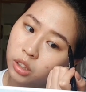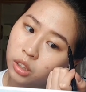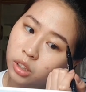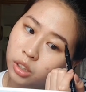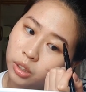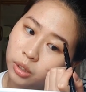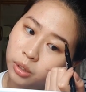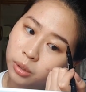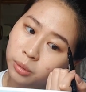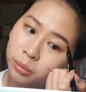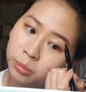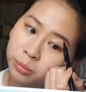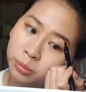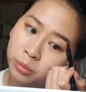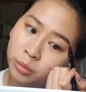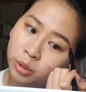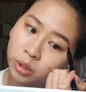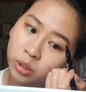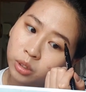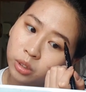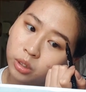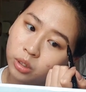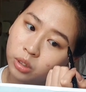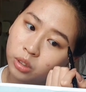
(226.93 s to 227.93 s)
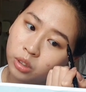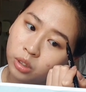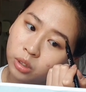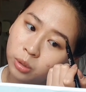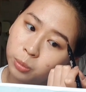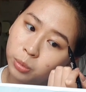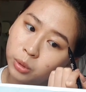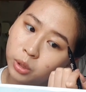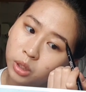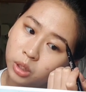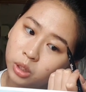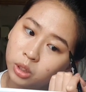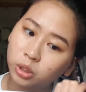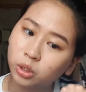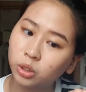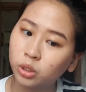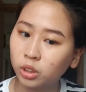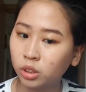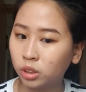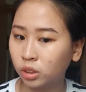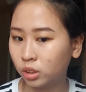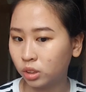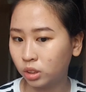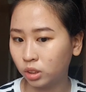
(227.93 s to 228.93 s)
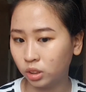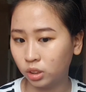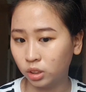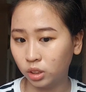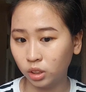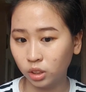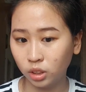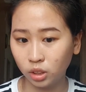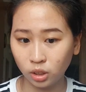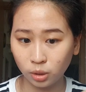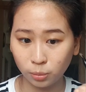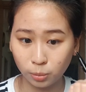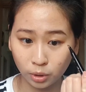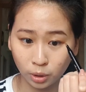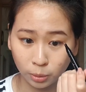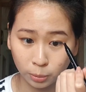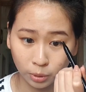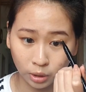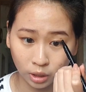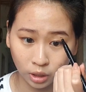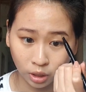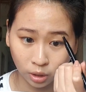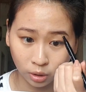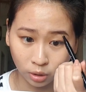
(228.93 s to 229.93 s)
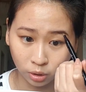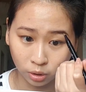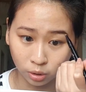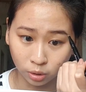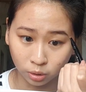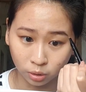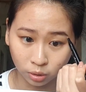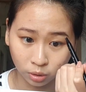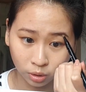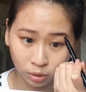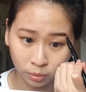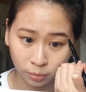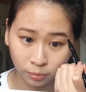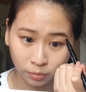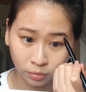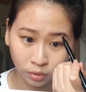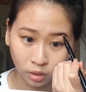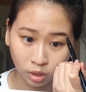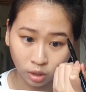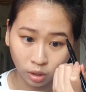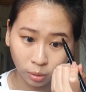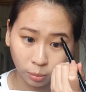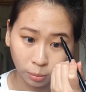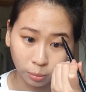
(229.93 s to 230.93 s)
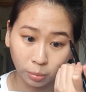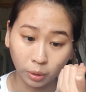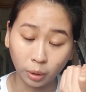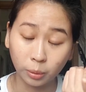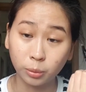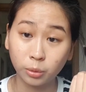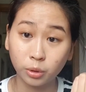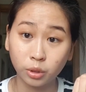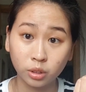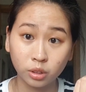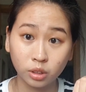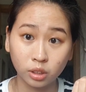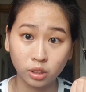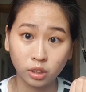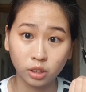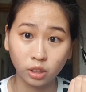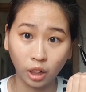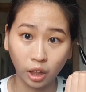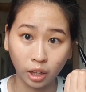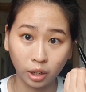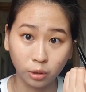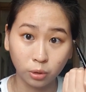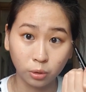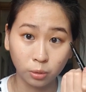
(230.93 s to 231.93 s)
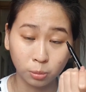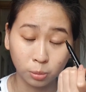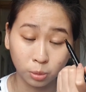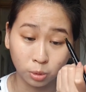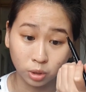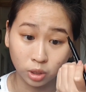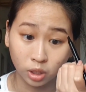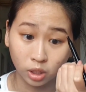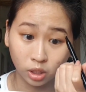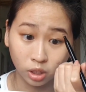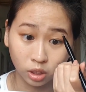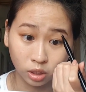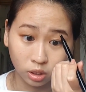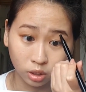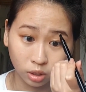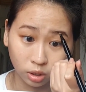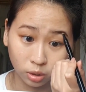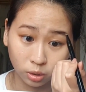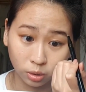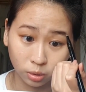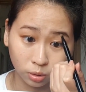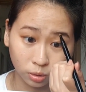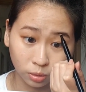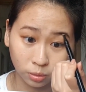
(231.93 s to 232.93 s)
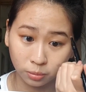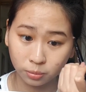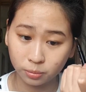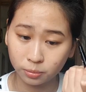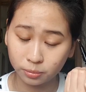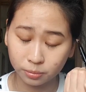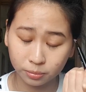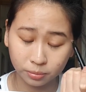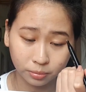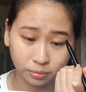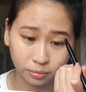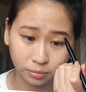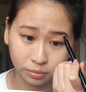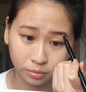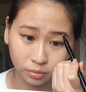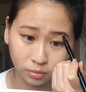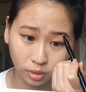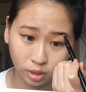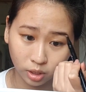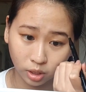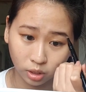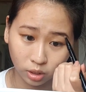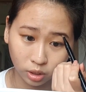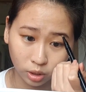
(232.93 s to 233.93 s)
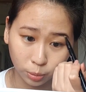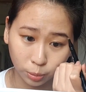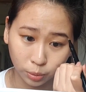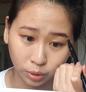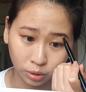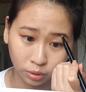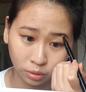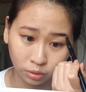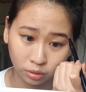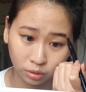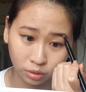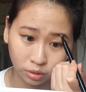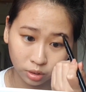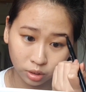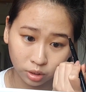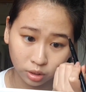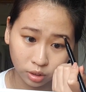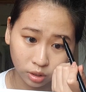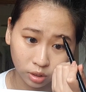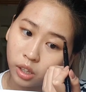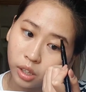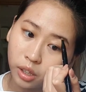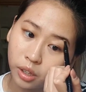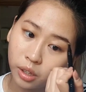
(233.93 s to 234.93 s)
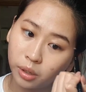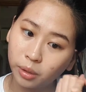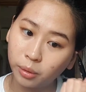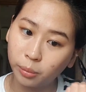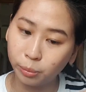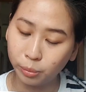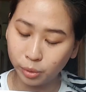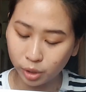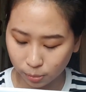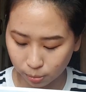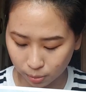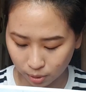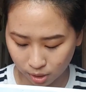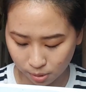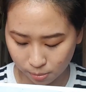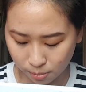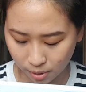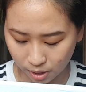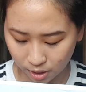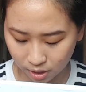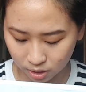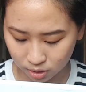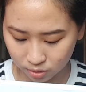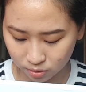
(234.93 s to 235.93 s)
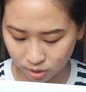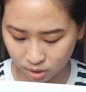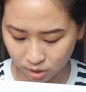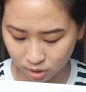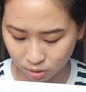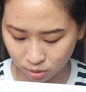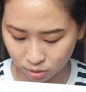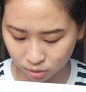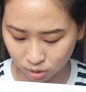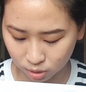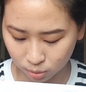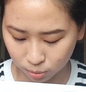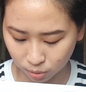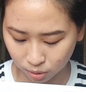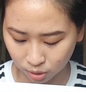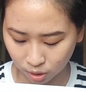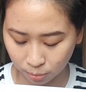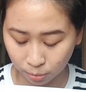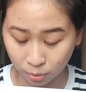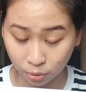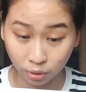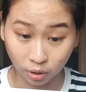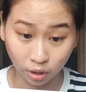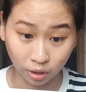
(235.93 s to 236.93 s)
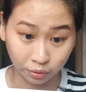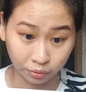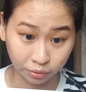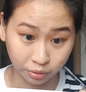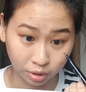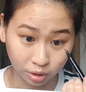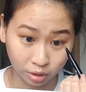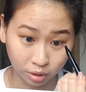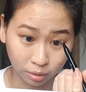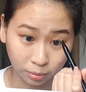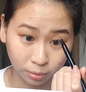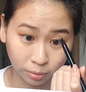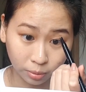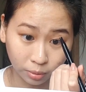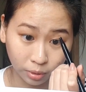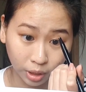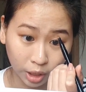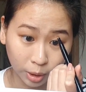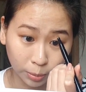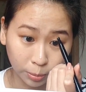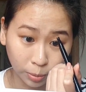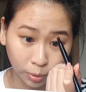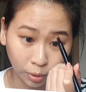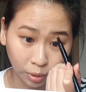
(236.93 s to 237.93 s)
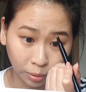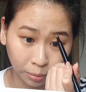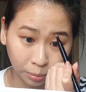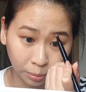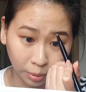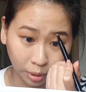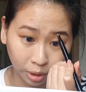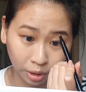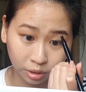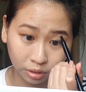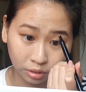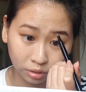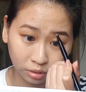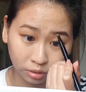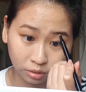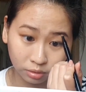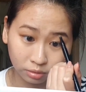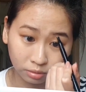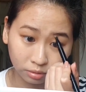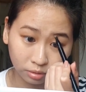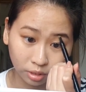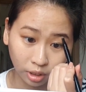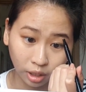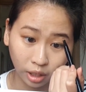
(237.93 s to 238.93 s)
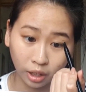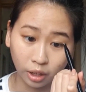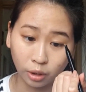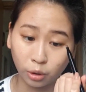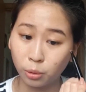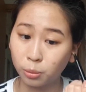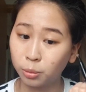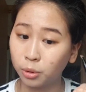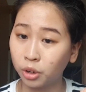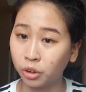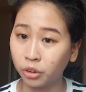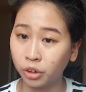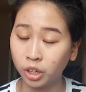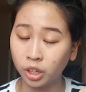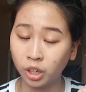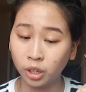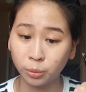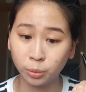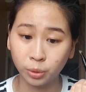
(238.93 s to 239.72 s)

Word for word: I'm not gonna be enjoying this day, maybe, I don't know. But I'm gonna hear like good music later, so all is well me being biased right now, this will come out after Esport, but I hope Karina